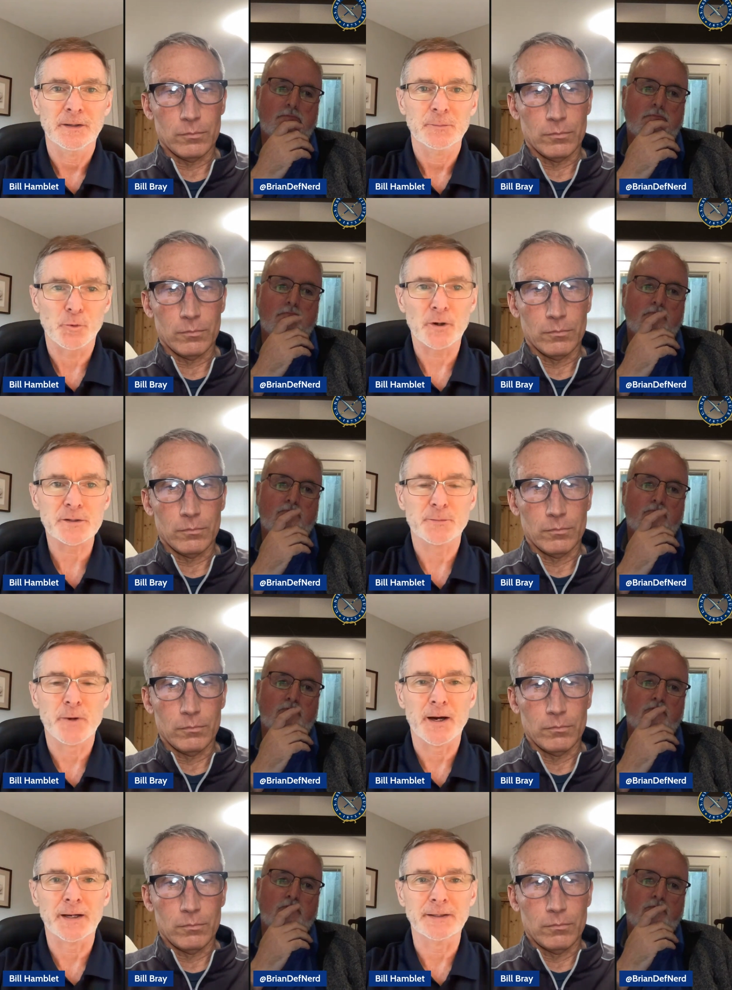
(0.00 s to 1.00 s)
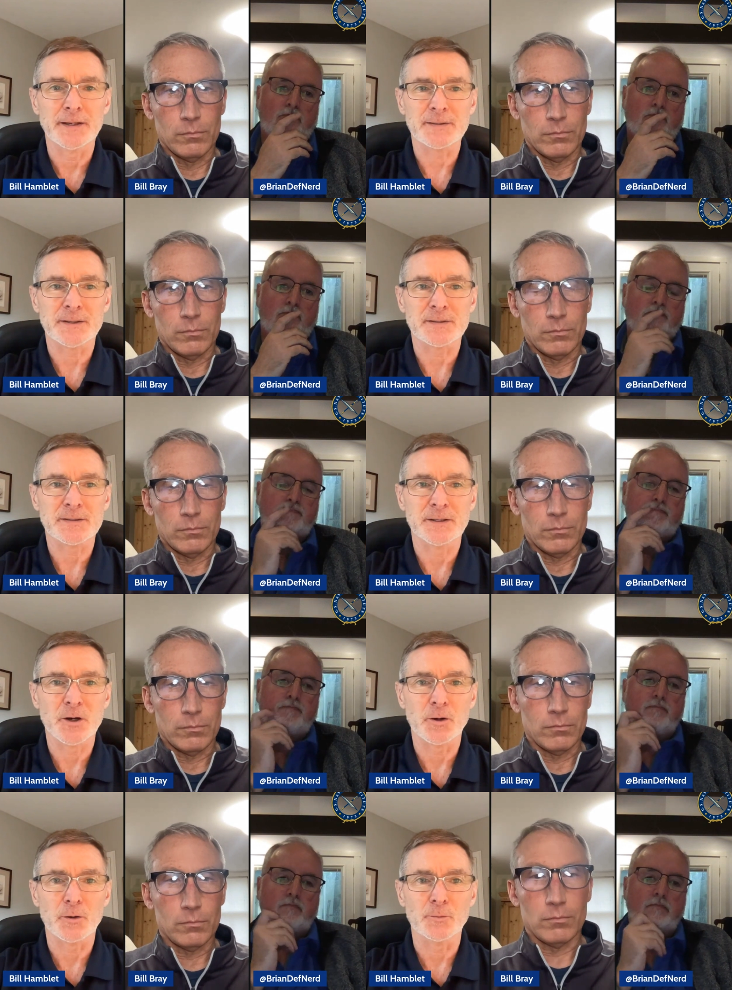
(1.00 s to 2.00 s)
Speaker 1: Brooke's mind as the
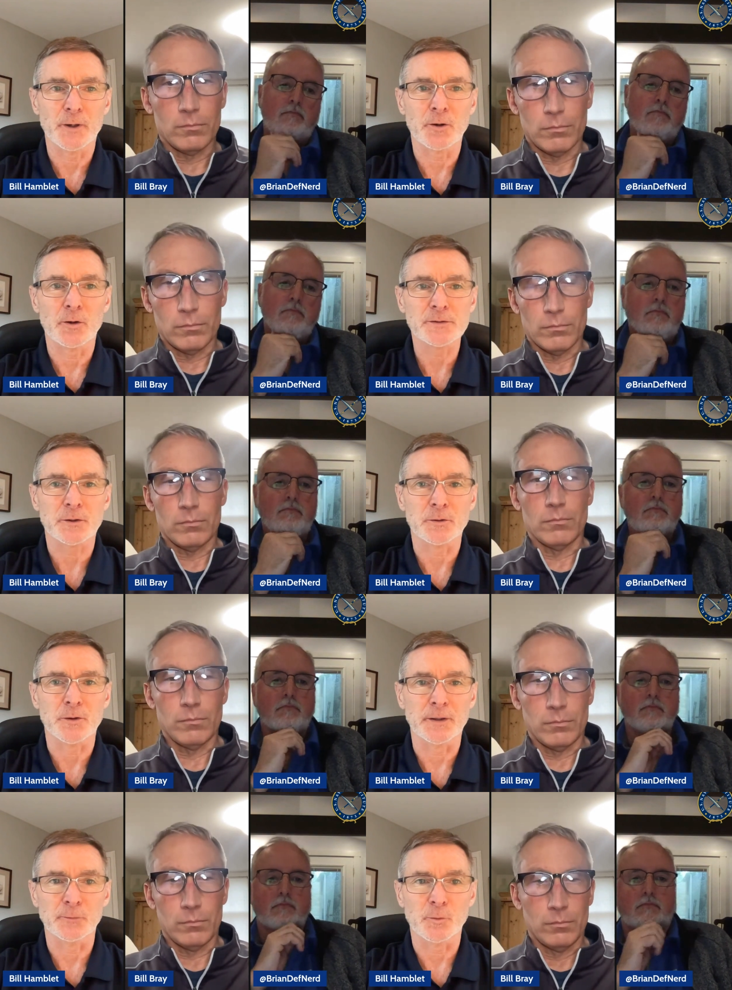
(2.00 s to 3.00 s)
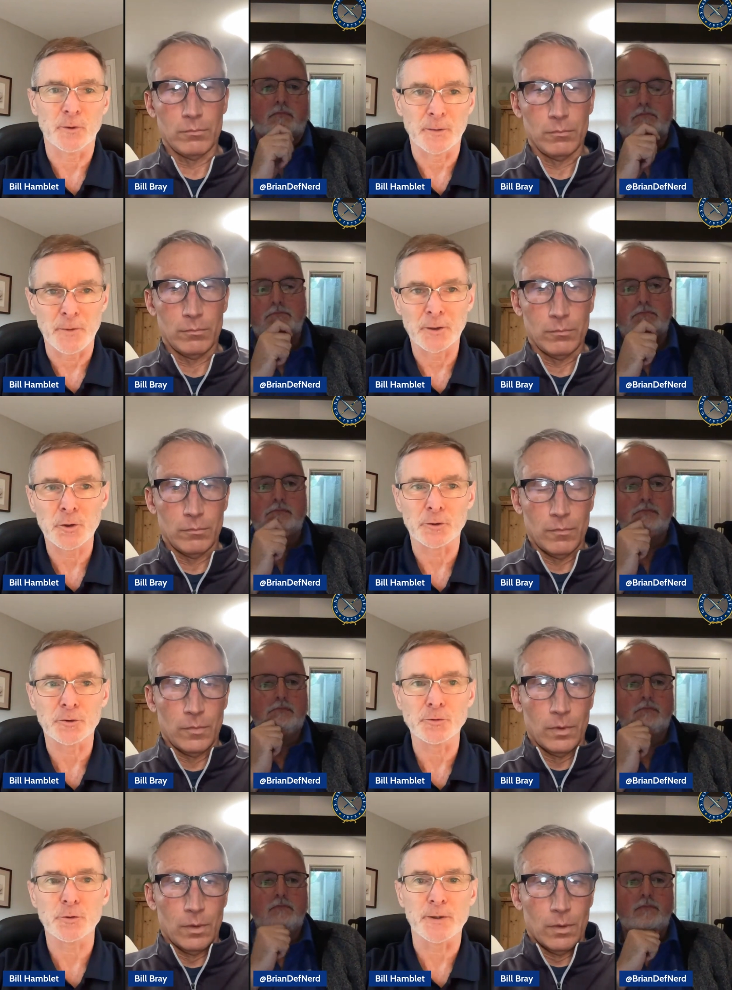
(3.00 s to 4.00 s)
CO, but also it, eh, among her
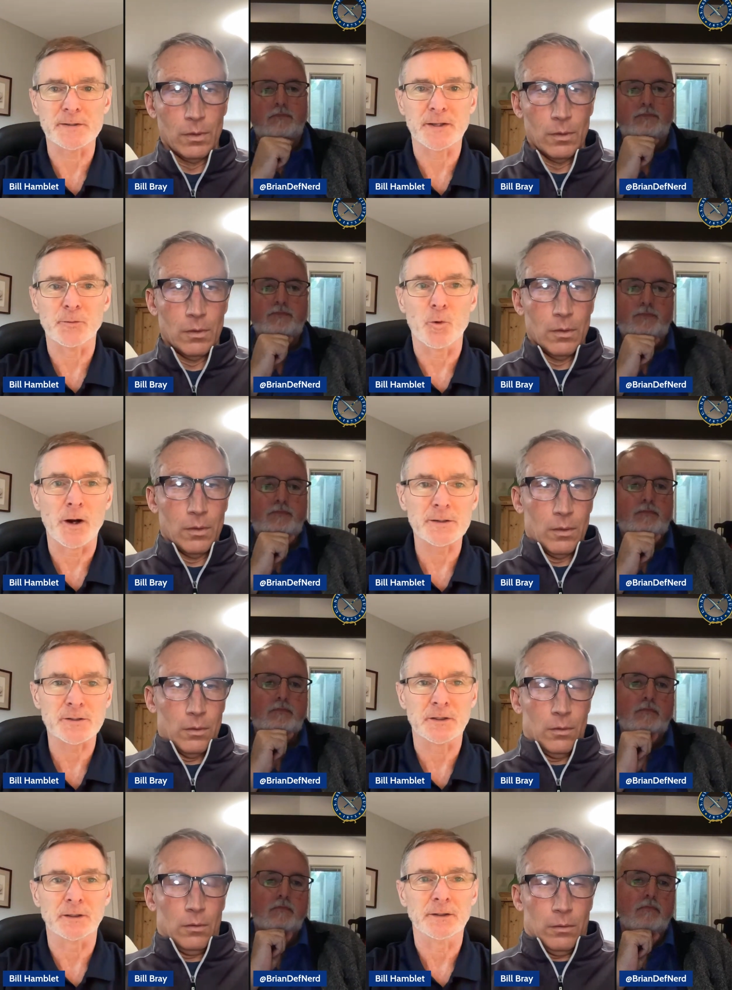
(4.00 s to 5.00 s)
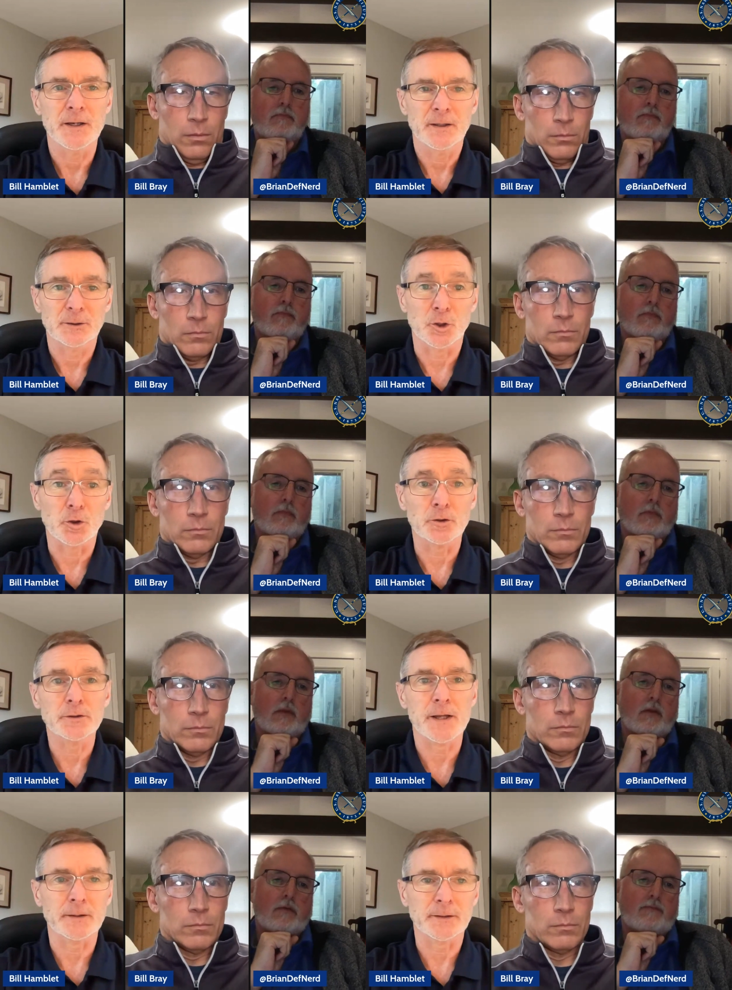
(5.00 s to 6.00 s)
crew as they watched and learned
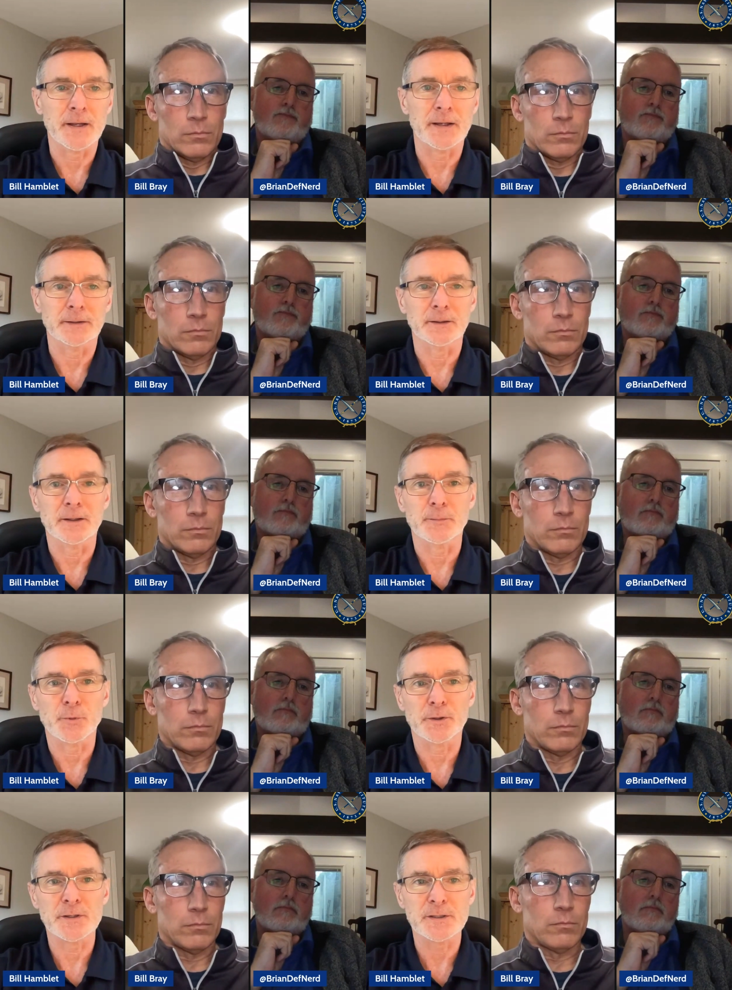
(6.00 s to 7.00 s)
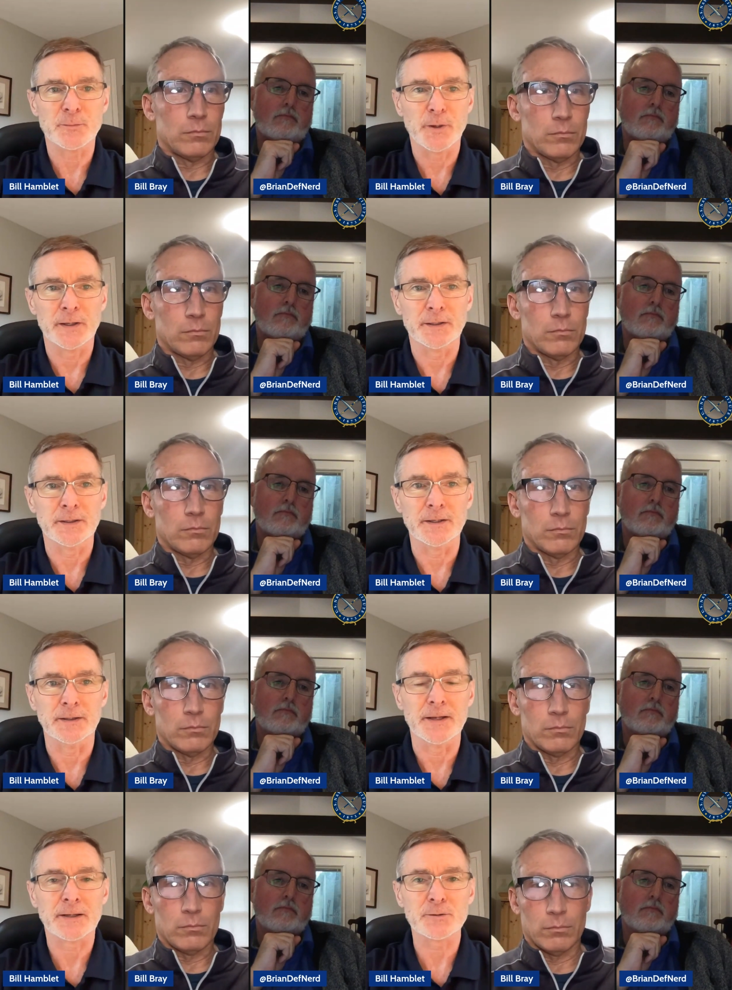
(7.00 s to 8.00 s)
and and uh, participated and
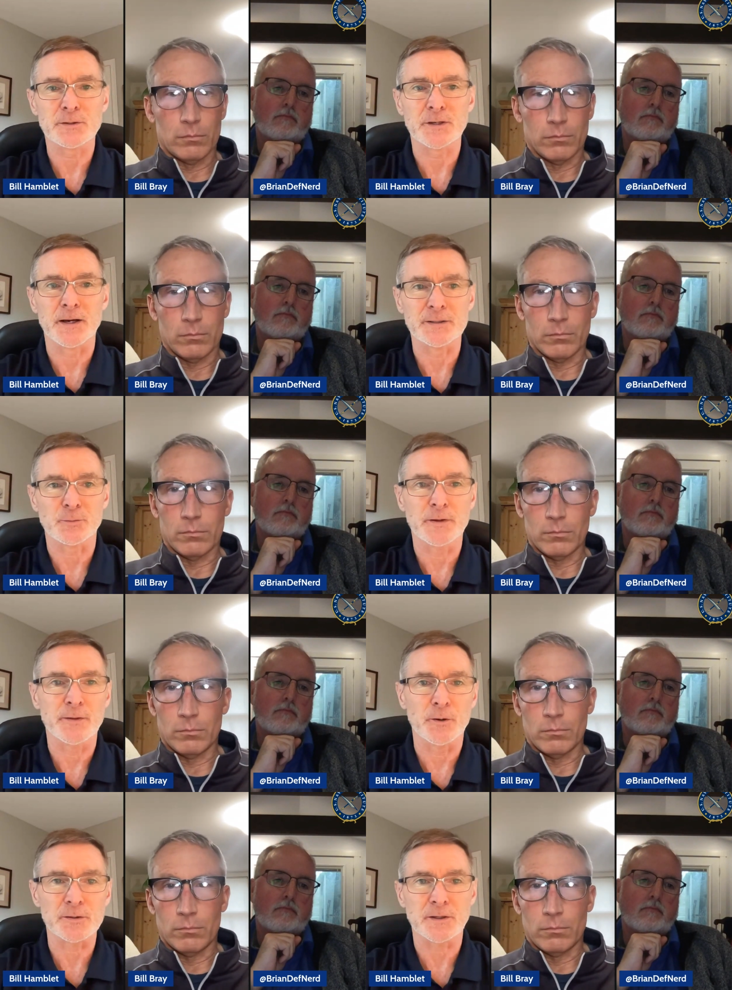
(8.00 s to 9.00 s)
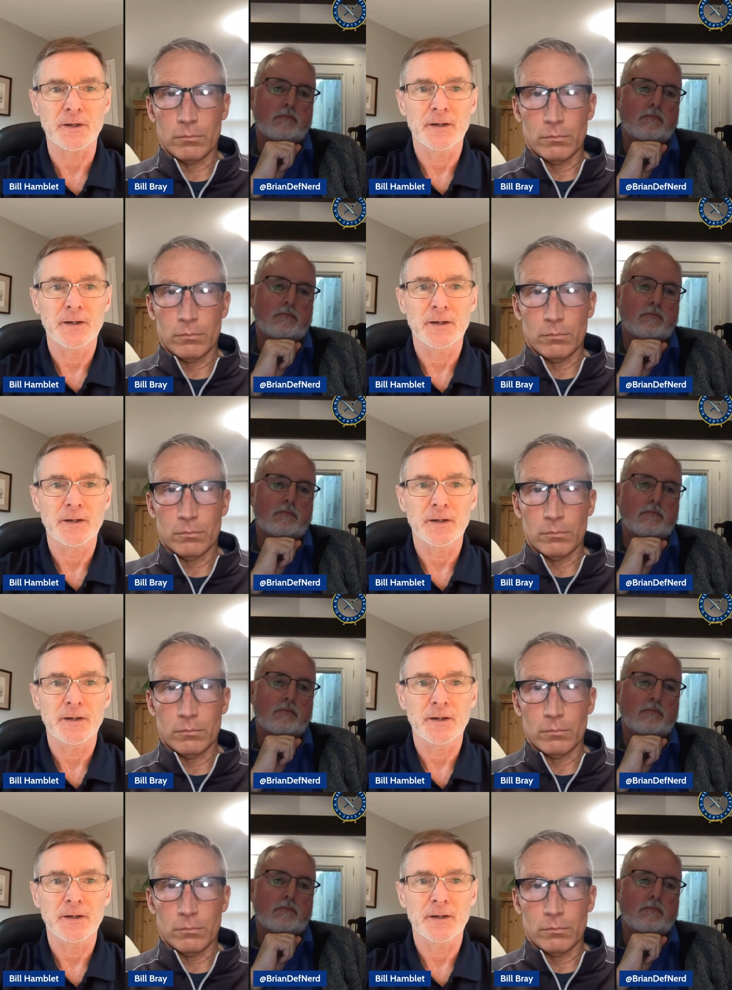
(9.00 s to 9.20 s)
exercised with those